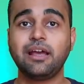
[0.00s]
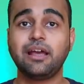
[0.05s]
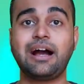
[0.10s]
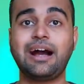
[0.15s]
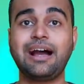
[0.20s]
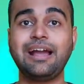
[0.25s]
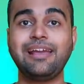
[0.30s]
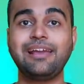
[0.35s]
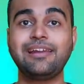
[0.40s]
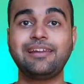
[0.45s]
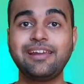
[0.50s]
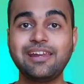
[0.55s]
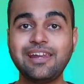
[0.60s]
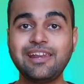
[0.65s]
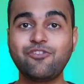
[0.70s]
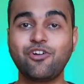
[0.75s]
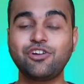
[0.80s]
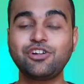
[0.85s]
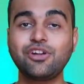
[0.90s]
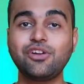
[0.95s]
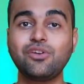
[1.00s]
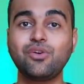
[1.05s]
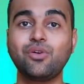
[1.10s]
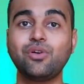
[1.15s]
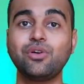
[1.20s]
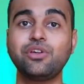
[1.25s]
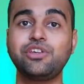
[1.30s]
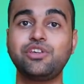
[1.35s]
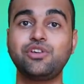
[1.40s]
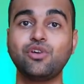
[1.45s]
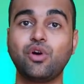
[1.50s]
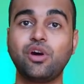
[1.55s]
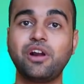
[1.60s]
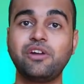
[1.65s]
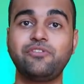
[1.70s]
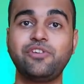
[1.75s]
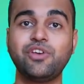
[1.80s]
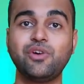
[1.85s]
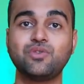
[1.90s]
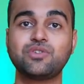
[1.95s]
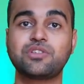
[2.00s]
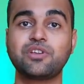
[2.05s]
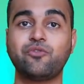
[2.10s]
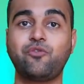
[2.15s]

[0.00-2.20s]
I really want to know your views.